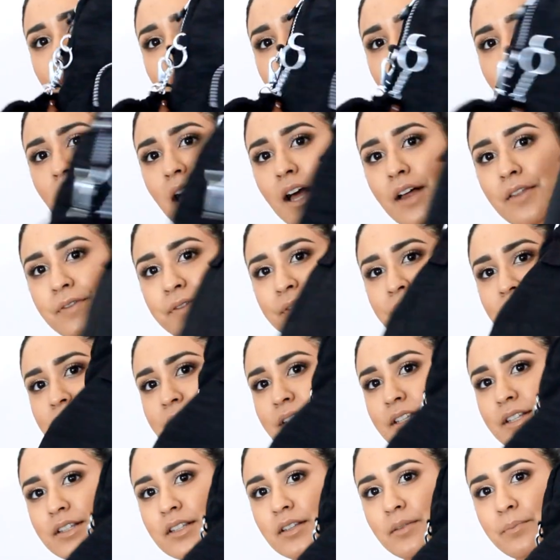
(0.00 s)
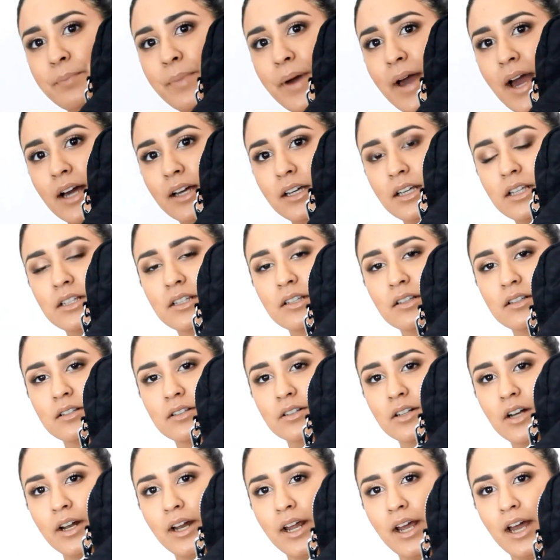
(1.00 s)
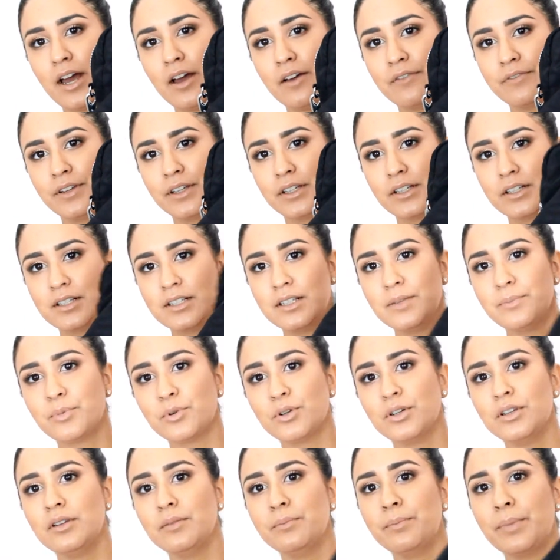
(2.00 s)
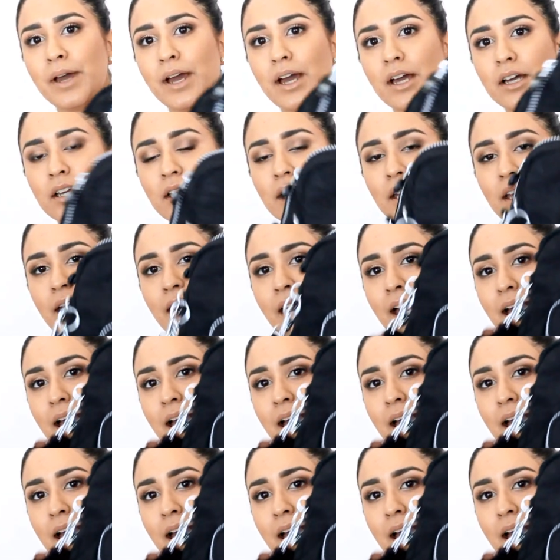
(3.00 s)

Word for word: And this is the back. It does not have like a zipper in the back. It